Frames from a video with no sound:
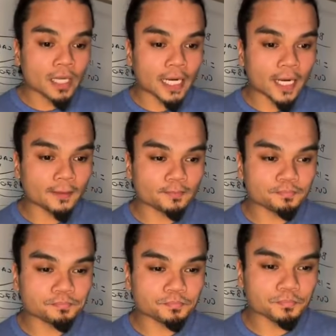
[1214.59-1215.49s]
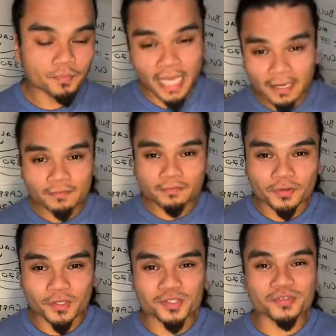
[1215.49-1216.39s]
Yeah,
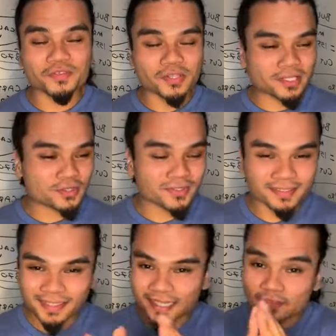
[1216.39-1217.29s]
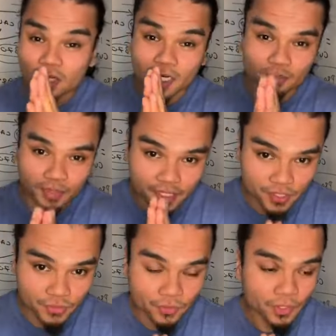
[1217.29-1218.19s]
for those of you that tune in live, God
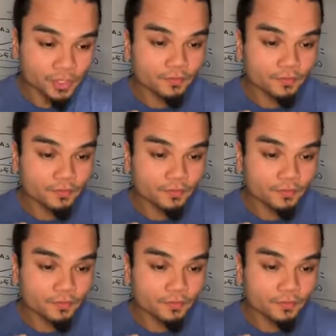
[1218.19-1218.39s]
bless you.